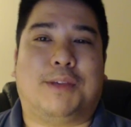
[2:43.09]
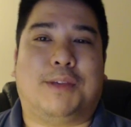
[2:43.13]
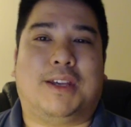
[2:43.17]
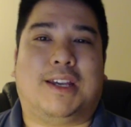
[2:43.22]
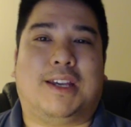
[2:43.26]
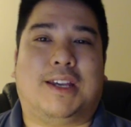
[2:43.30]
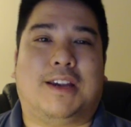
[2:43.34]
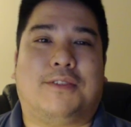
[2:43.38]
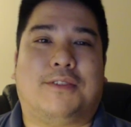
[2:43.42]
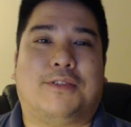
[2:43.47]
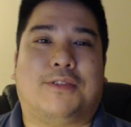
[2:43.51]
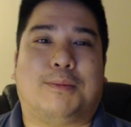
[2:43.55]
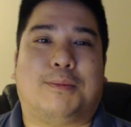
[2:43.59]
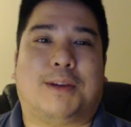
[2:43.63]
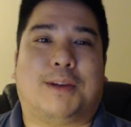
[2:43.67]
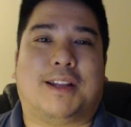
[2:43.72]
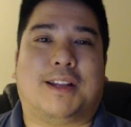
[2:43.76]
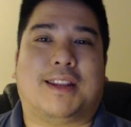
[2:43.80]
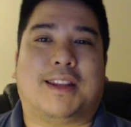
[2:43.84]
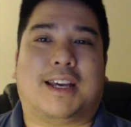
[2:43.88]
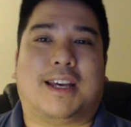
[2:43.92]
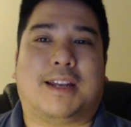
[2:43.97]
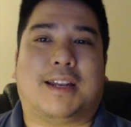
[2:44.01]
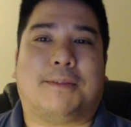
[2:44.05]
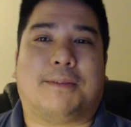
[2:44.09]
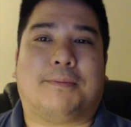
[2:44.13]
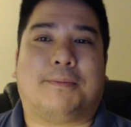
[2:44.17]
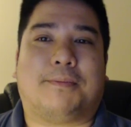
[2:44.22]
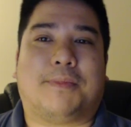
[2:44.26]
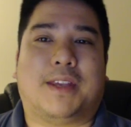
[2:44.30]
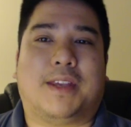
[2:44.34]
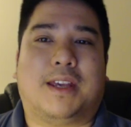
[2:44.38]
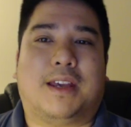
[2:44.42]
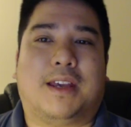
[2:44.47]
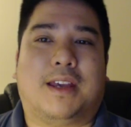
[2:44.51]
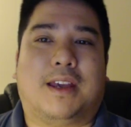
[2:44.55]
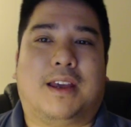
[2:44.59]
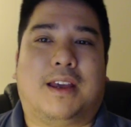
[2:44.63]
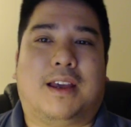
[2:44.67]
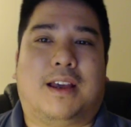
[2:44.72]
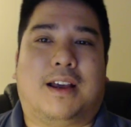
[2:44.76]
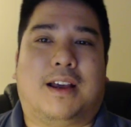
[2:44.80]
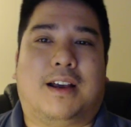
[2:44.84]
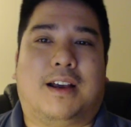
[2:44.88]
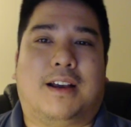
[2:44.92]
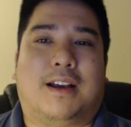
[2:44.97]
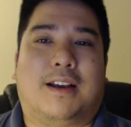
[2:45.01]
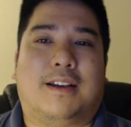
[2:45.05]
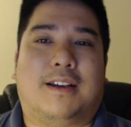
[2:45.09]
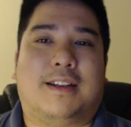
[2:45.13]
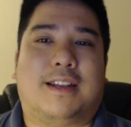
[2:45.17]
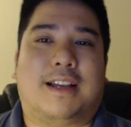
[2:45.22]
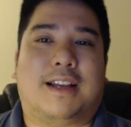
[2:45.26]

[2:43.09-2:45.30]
Be careful about that.